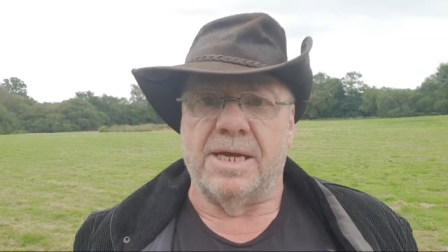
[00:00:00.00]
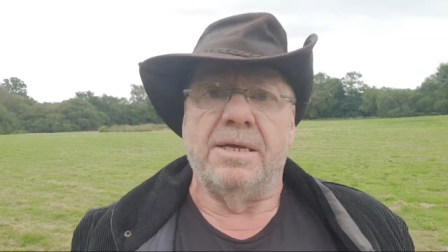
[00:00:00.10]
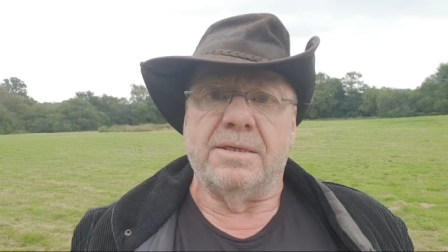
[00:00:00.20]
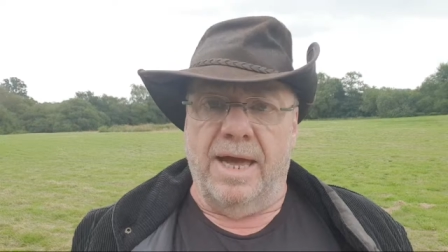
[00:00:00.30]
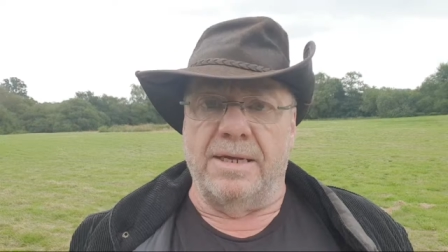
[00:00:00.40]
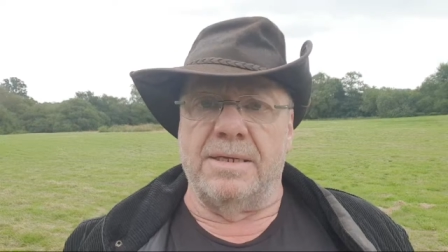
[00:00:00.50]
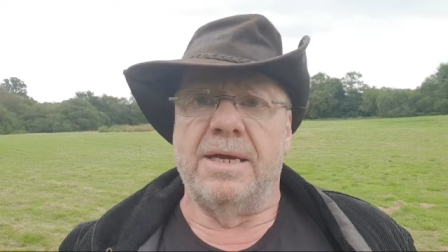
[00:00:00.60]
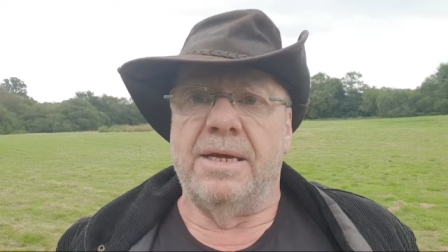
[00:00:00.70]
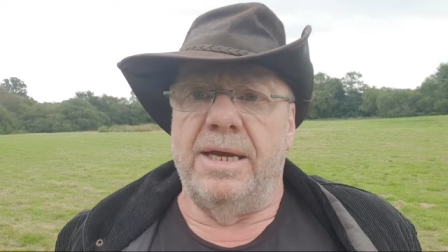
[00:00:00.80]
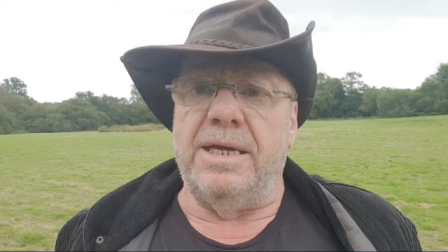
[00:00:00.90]
then
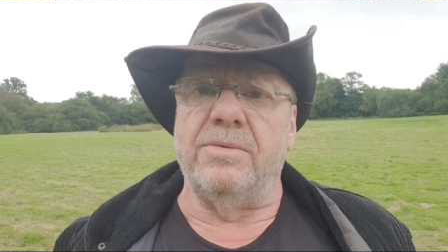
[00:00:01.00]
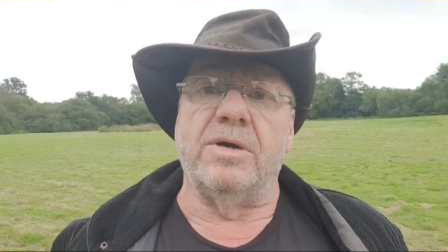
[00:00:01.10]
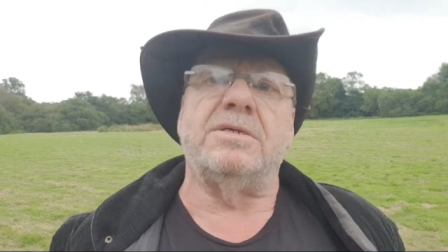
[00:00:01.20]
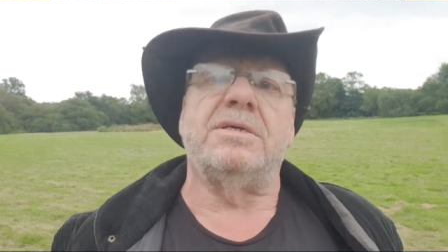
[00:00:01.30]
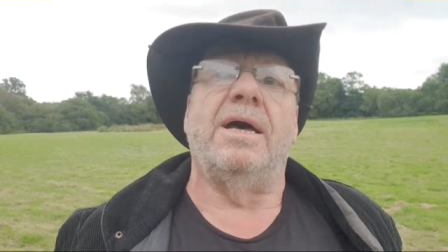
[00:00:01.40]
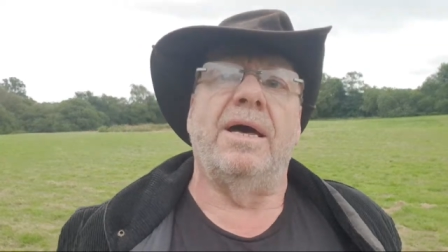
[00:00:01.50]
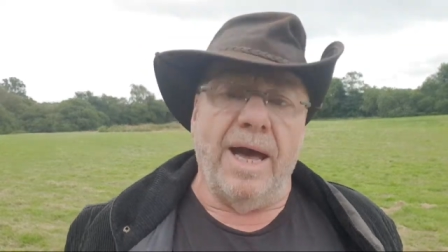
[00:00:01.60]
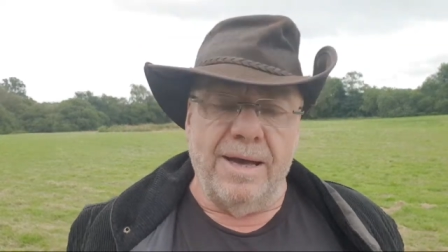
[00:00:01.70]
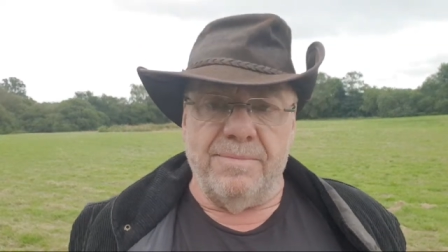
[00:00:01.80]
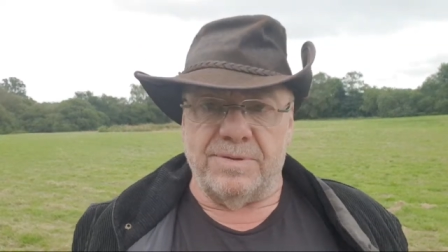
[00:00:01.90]
he was
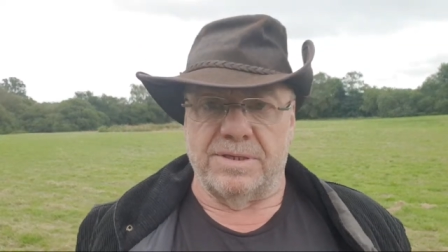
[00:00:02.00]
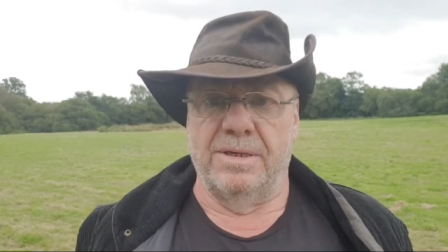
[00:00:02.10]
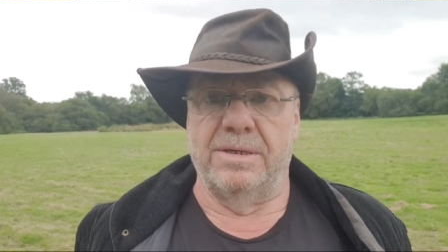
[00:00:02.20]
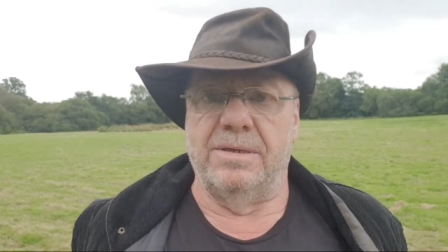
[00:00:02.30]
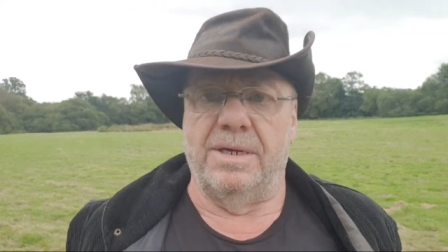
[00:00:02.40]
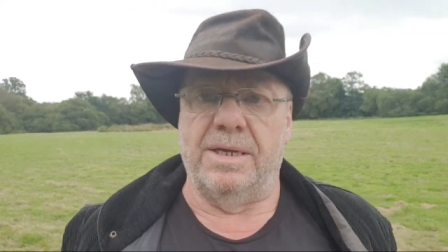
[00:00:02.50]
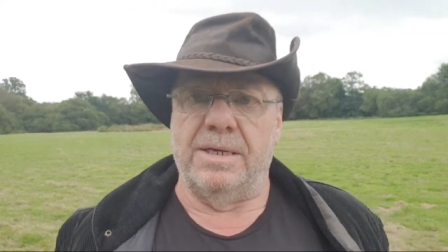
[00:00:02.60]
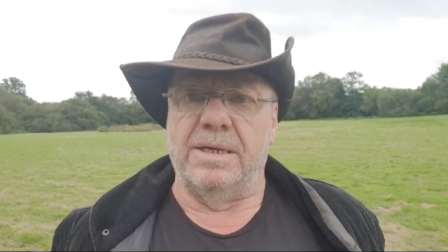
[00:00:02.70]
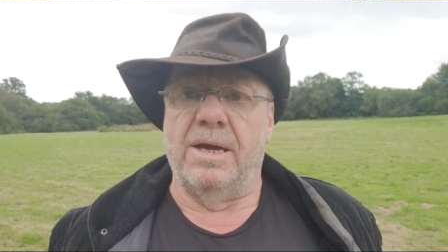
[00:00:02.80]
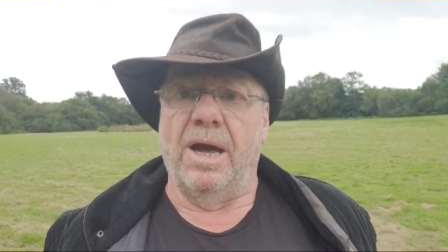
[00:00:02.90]

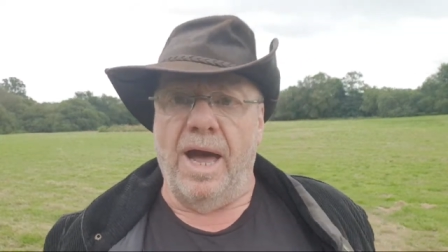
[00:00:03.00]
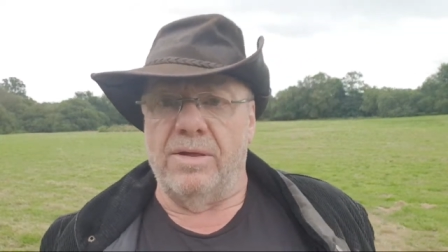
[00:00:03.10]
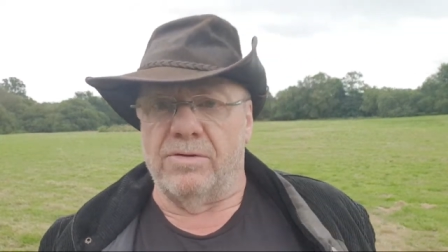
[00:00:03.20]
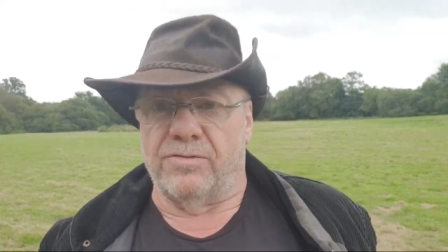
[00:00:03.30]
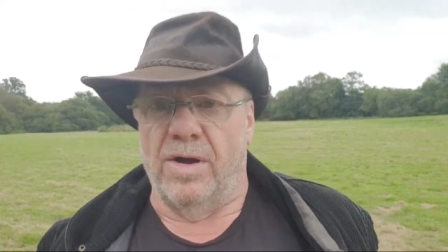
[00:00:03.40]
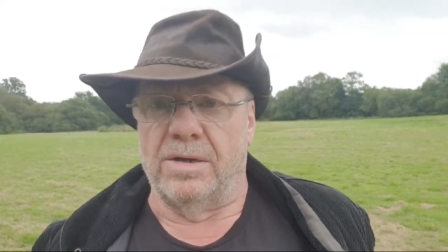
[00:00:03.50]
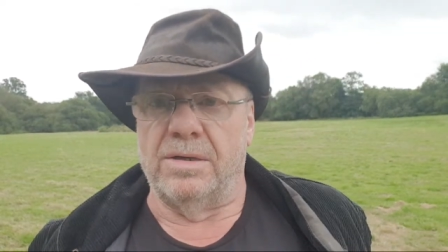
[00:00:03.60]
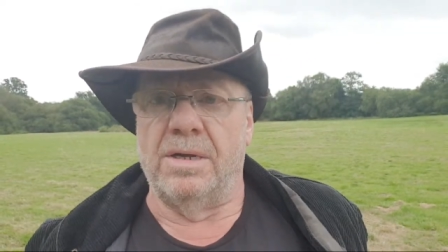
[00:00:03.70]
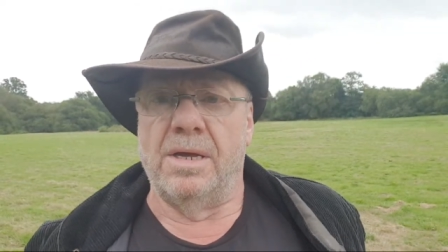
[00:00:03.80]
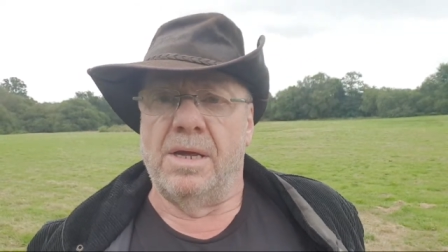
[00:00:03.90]
absolutely at the front
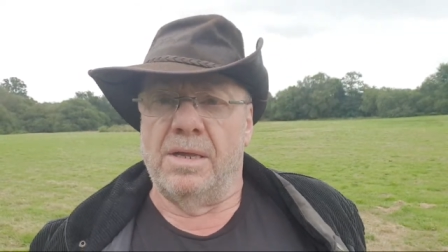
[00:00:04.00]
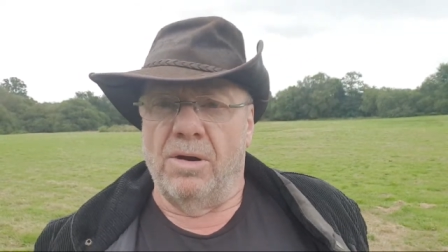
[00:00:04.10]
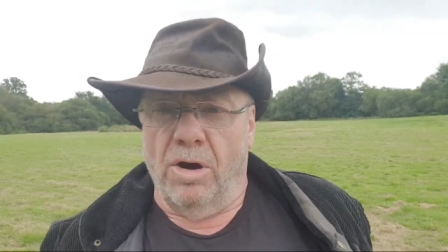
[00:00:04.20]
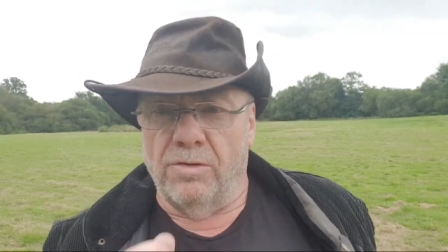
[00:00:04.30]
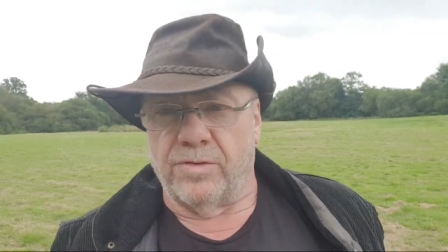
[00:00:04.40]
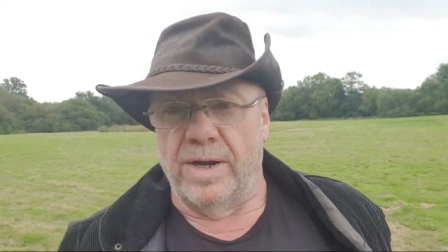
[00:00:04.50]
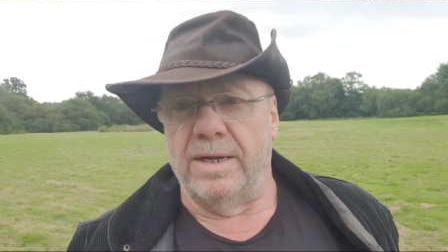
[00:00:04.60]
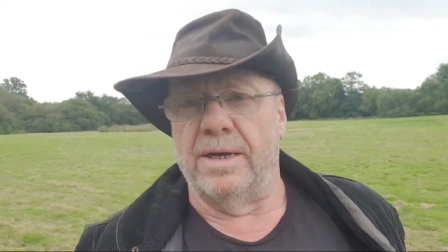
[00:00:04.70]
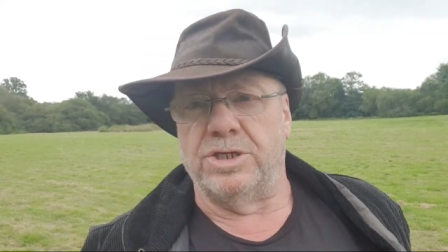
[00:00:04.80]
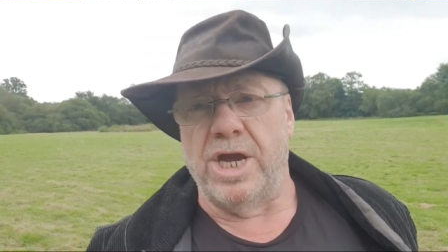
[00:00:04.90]

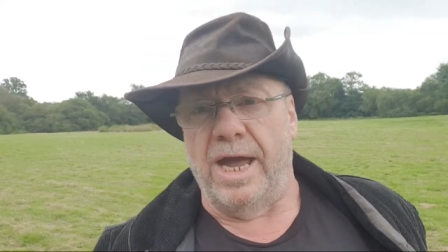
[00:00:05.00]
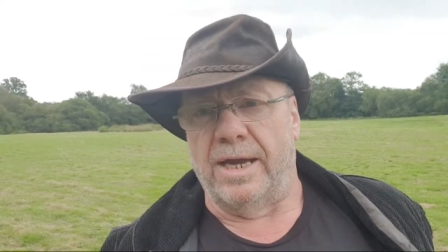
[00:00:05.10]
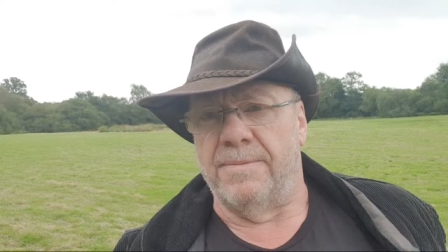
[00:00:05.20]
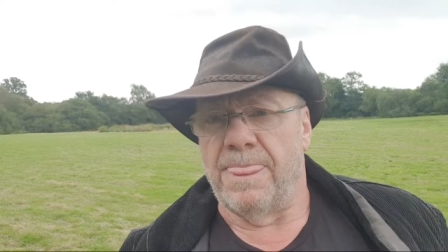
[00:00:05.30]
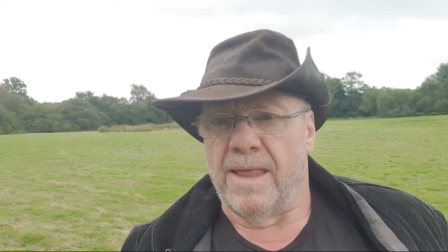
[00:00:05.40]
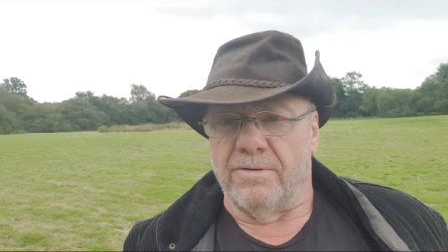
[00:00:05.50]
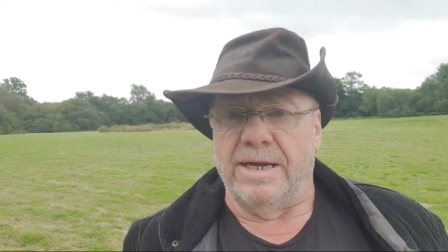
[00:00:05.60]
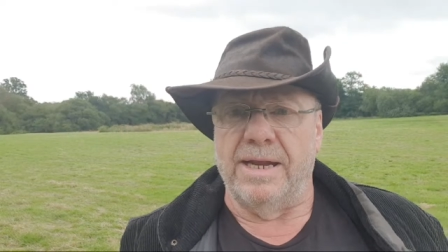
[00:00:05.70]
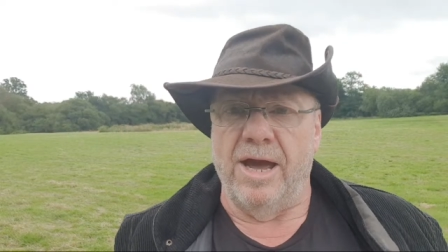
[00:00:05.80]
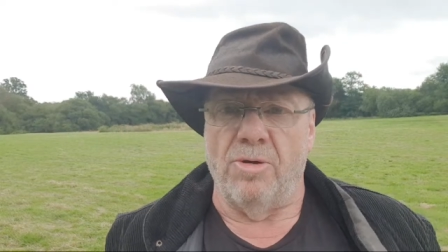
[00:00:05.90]
offering a check,
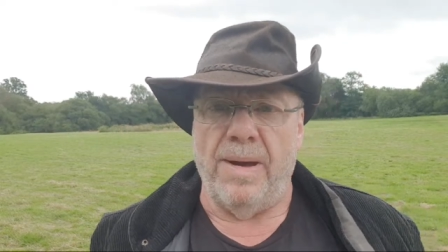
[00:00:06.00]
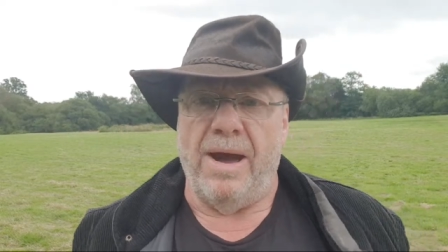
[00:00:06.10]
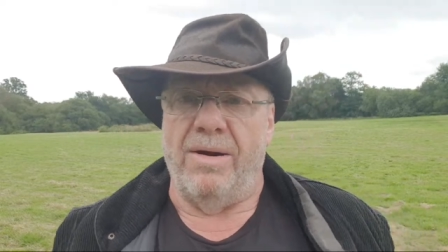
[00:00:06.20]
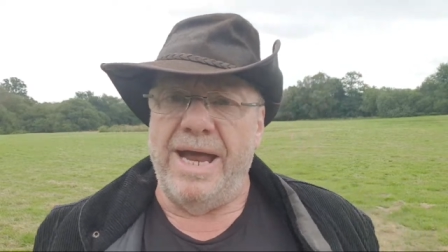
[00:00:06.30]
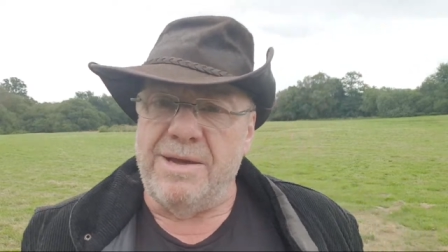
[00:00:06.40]
ready to help out.